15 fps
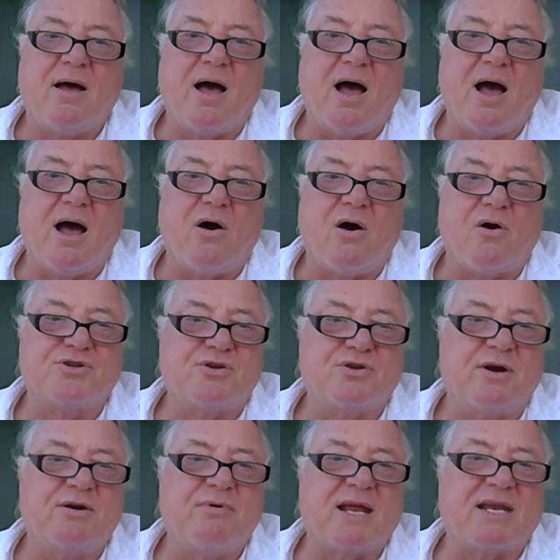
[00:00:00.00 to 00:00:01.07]
Uh, or
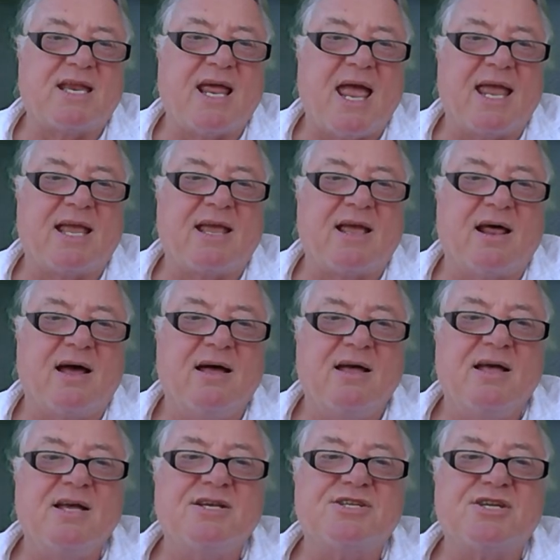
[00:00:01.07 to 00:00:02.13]
sorry, rectangular.
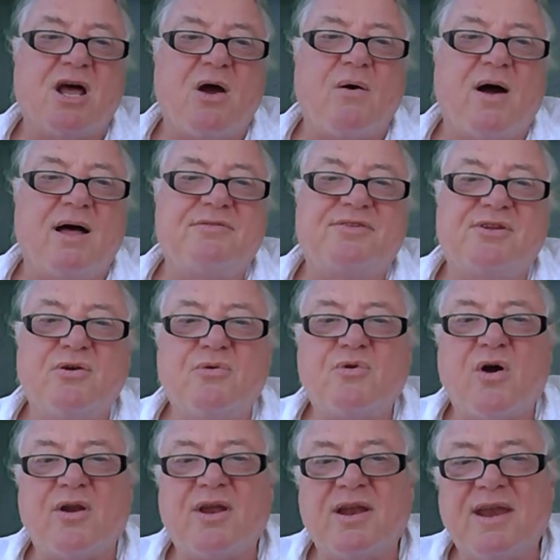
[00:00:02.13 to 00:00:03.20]
So I've still
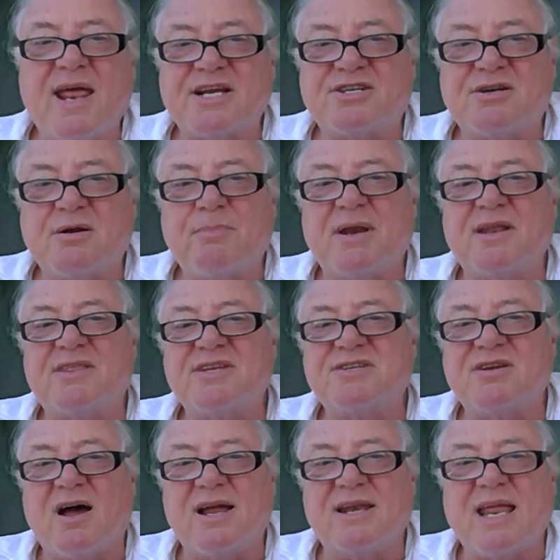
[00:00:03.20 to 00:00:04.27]
got an extra bit of the
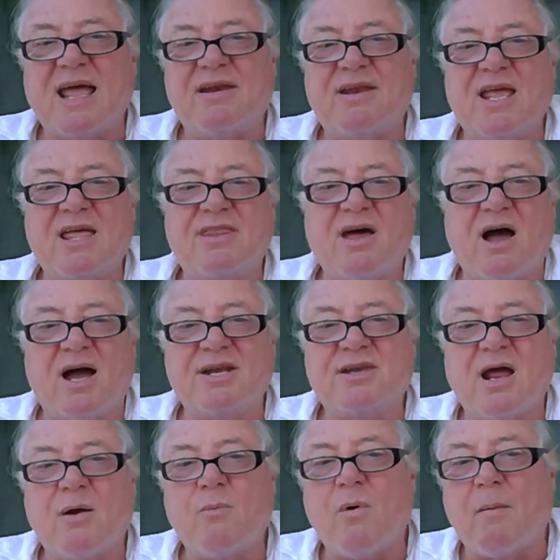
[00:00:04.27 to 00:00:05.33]
site down here that I
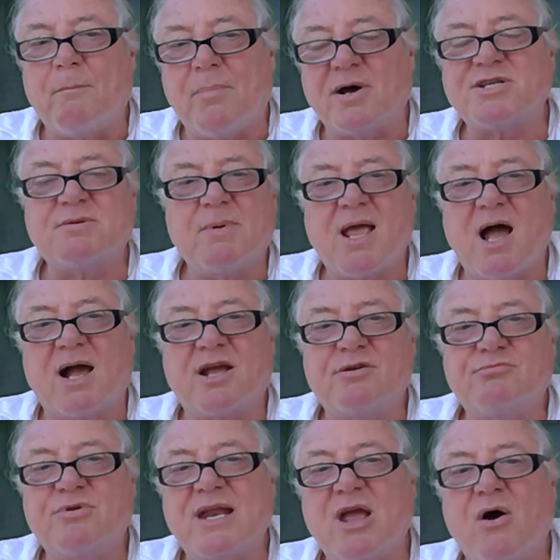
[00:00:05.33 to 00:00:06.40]
don't want. Possibly I
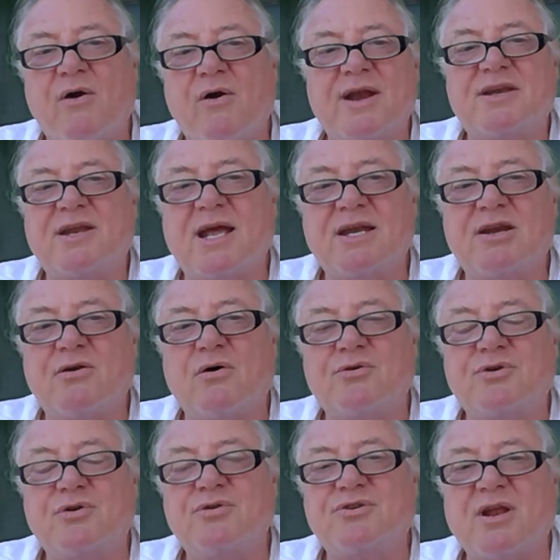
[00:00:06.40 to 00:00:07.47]
could reorientate it or
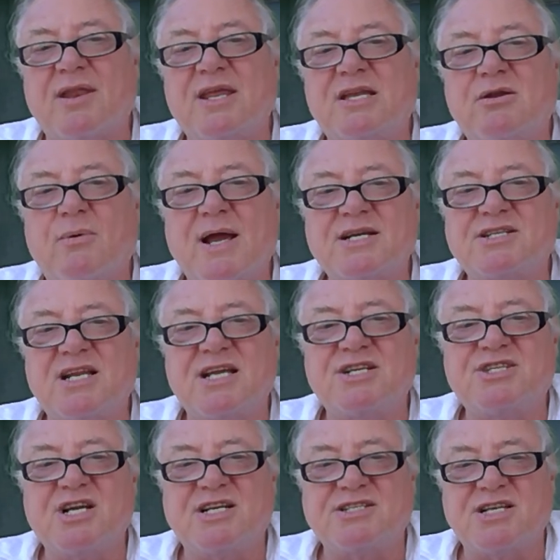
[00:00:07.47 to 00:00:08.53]
do something to actually
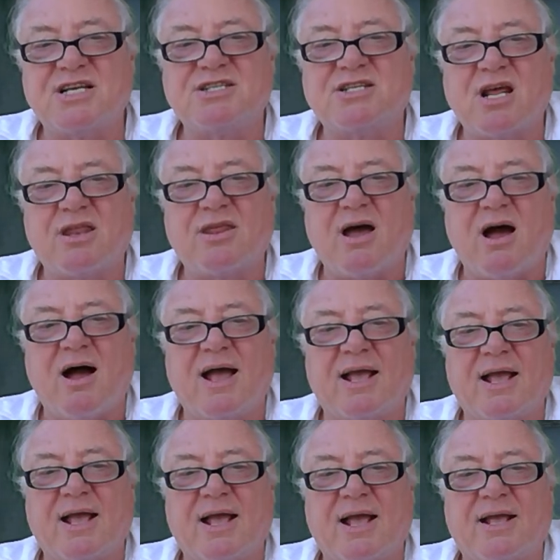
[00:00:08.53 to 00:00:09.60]
adjust it so that I
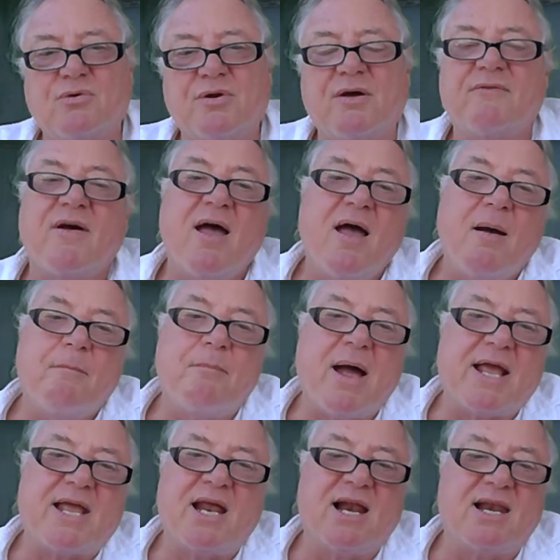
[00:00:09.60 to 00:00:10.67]
could sort of
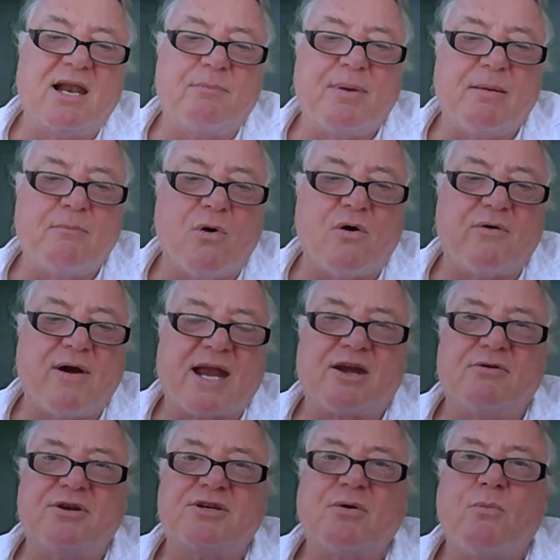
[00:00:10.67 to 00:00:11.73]
make it a little bit more
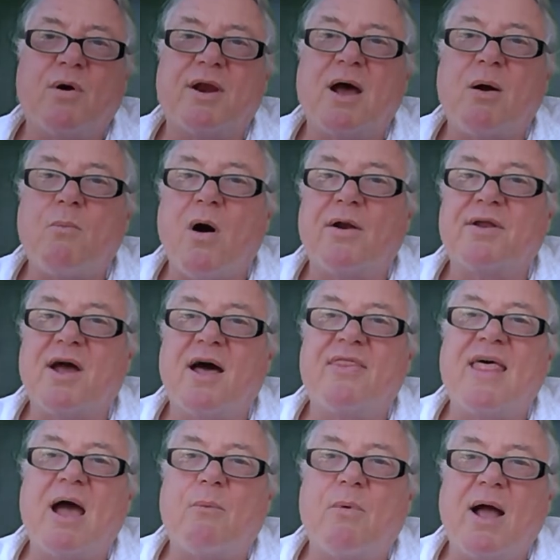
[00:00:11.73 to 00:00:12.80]
accurate to what I want,
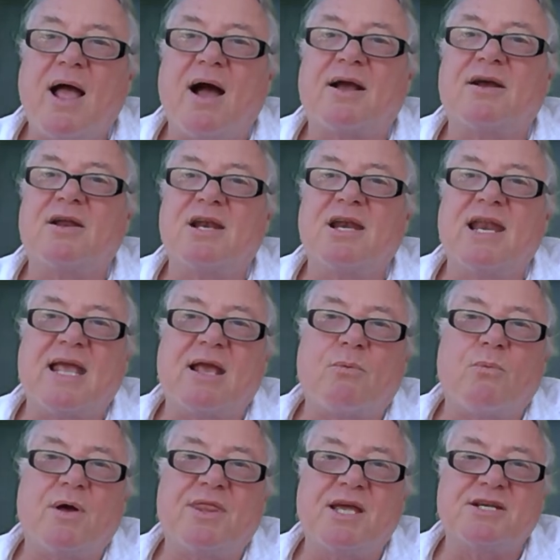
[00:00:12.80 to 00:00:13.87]
and that way I could
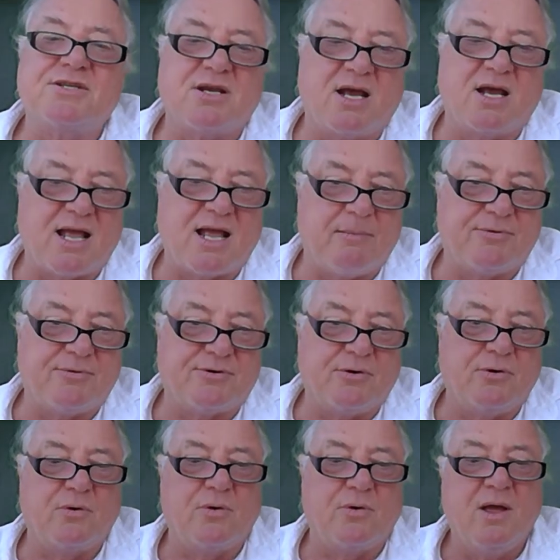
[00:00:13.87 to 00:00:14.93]
link with this and come
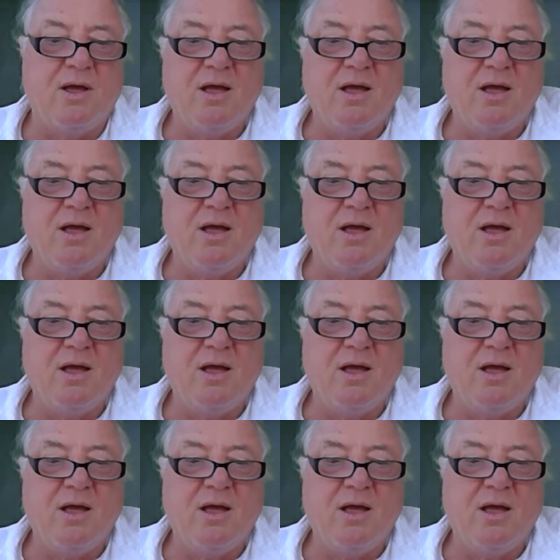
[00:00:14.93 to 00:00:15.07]
through.